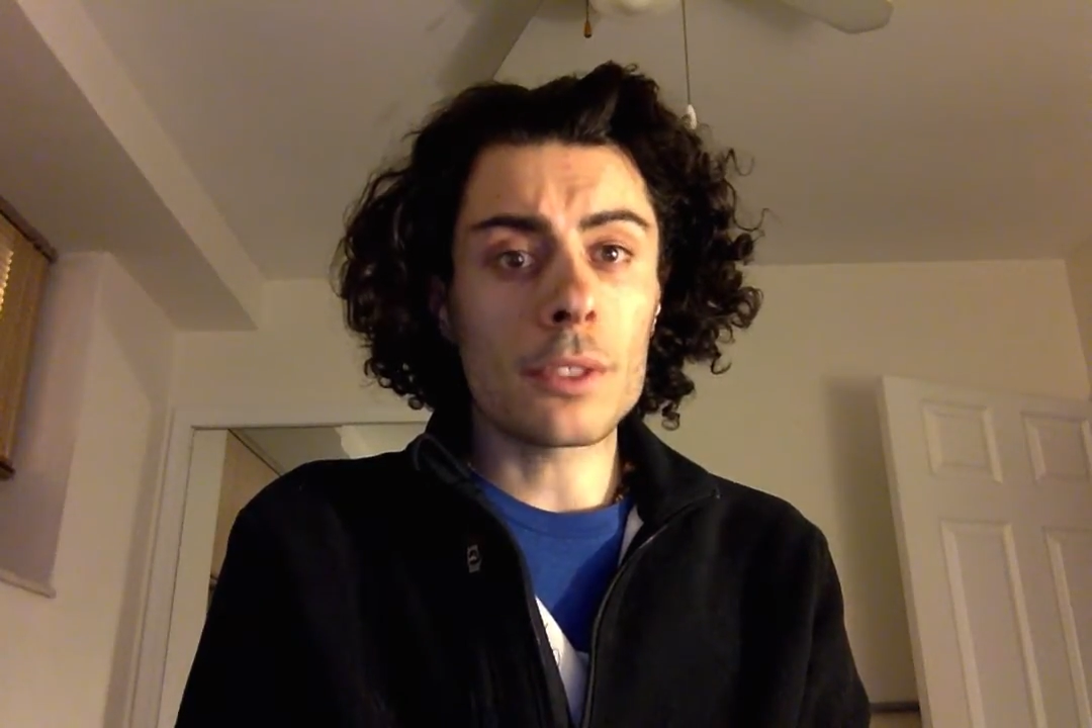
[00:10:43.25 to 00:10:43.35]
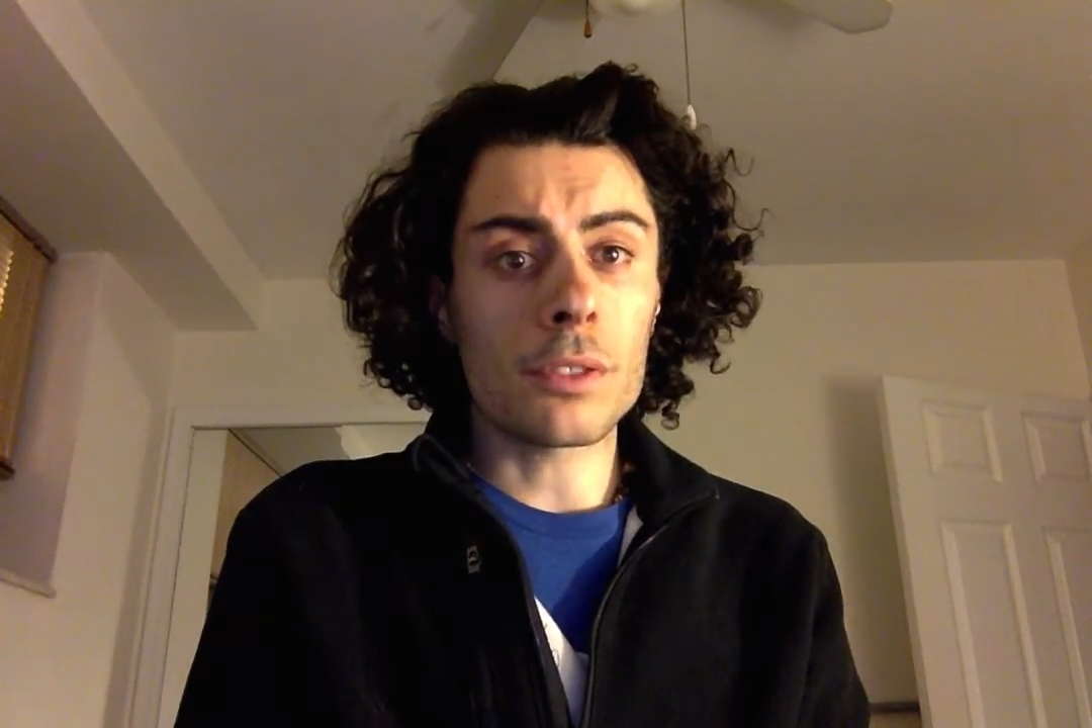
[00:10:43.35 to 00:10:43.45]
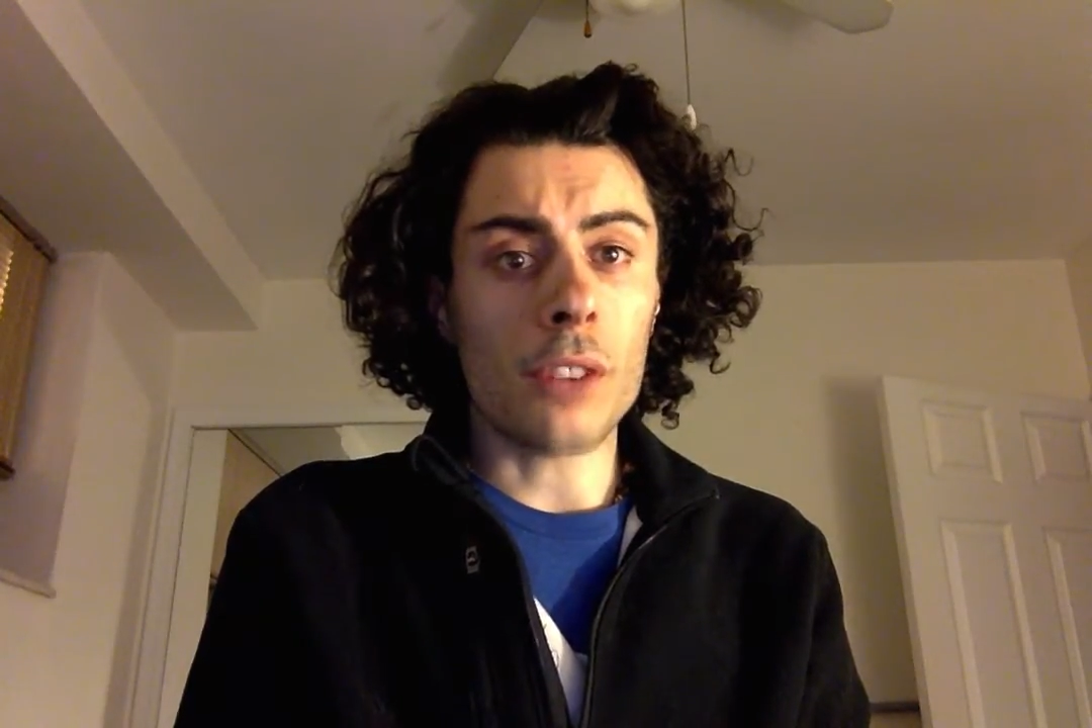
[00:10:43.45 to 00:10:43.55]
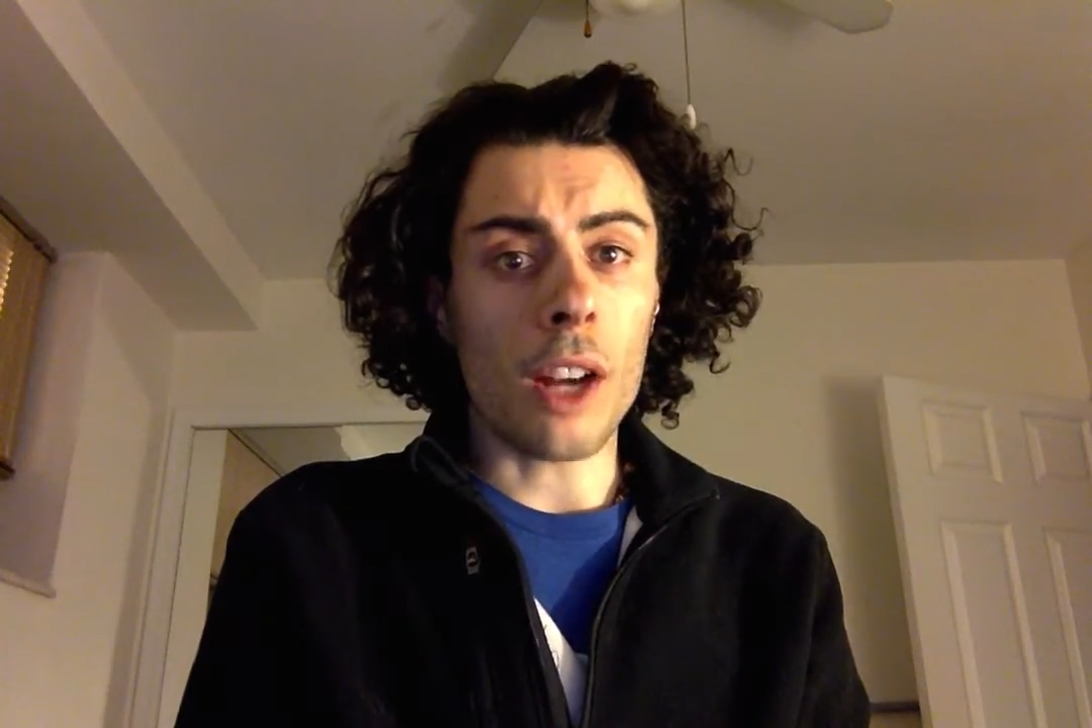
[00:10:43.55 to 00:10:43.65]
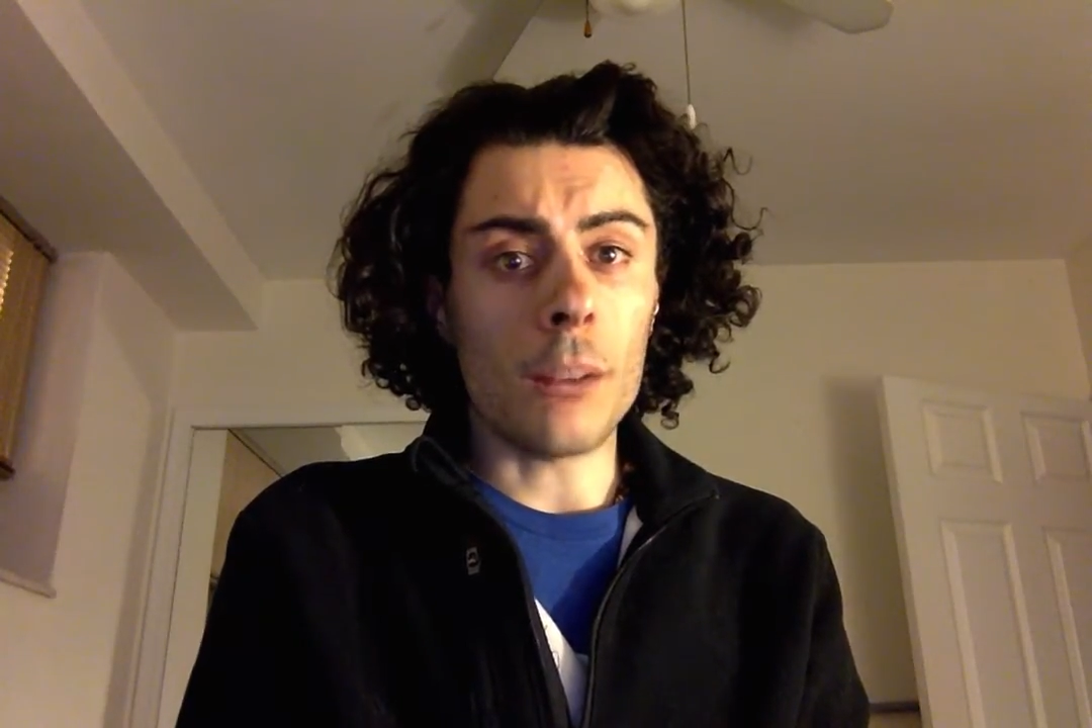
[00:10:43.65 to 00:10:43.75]

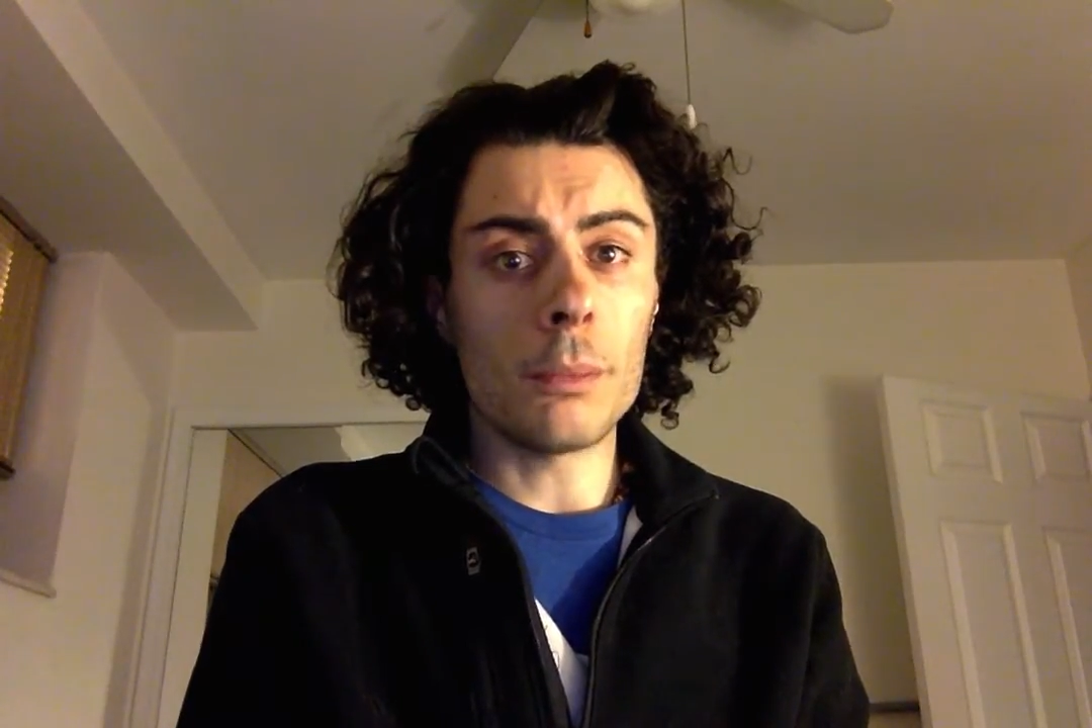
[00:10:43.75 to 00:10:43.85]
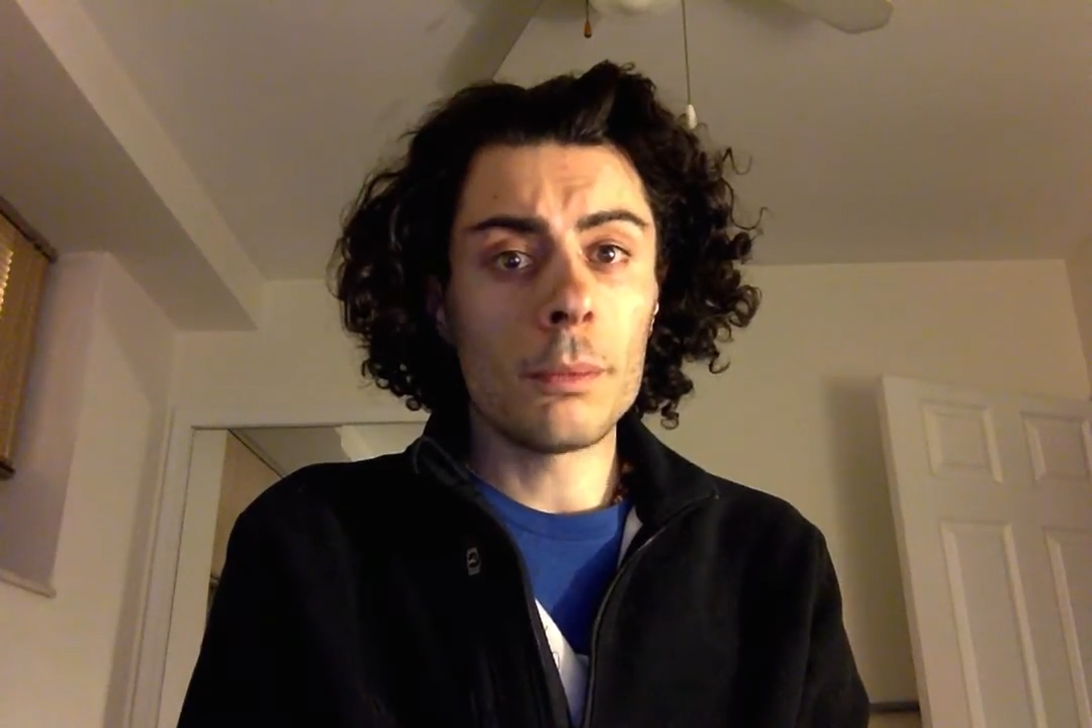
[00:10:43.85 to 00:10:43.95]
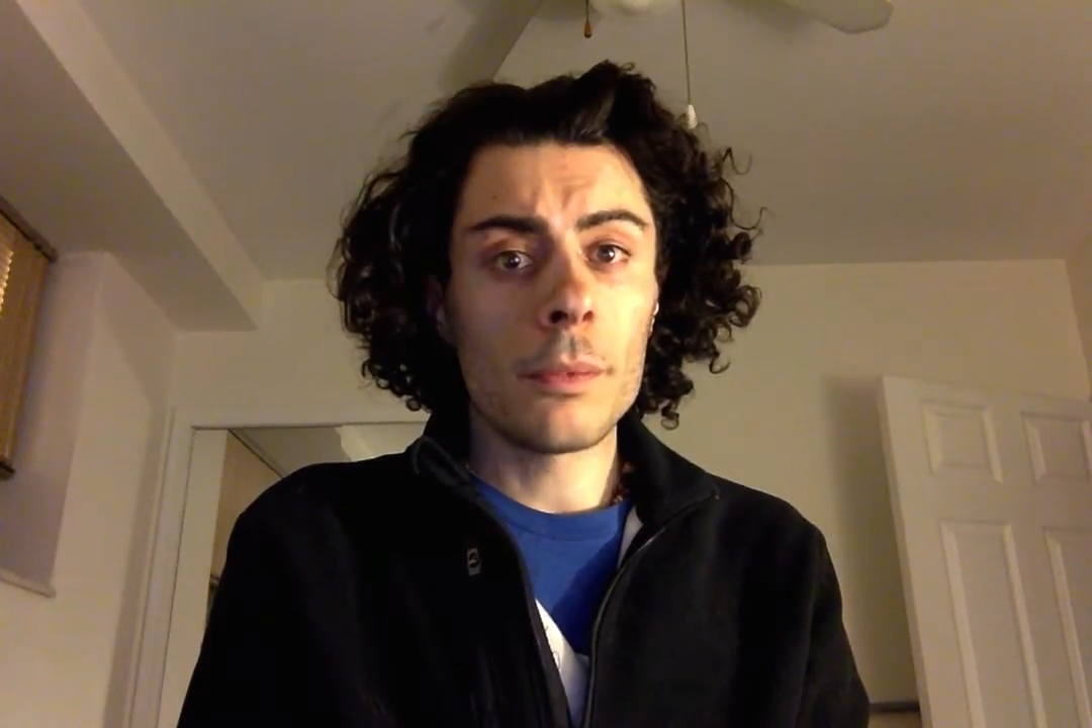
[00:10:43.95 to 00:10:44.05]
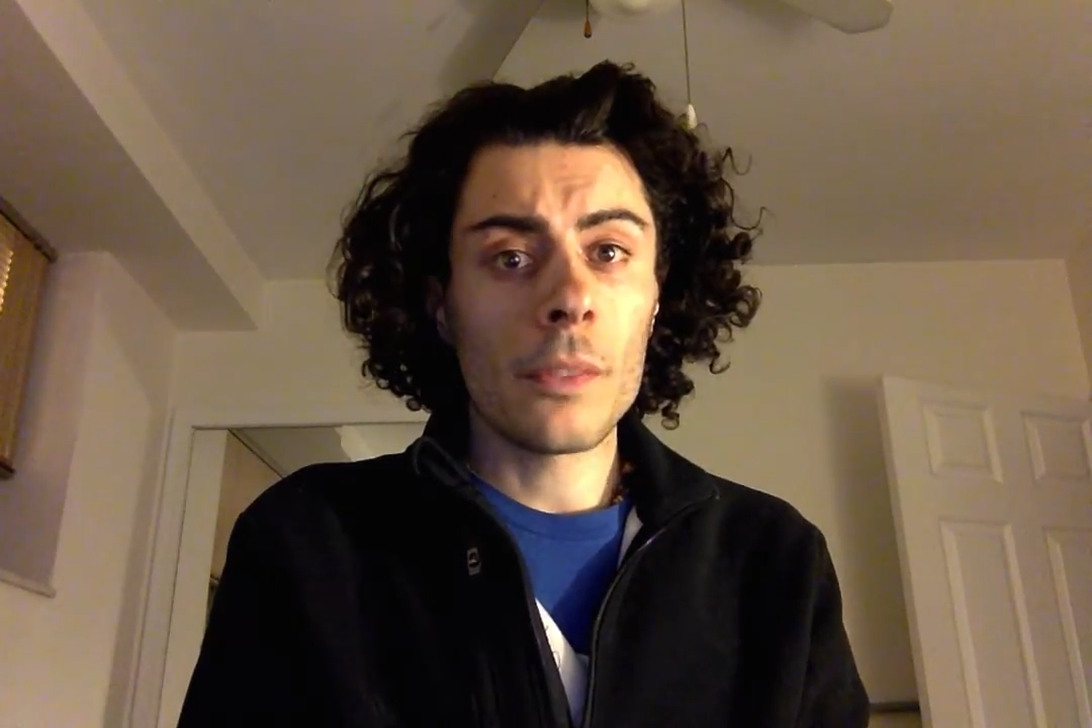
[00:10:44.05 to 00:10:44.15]
from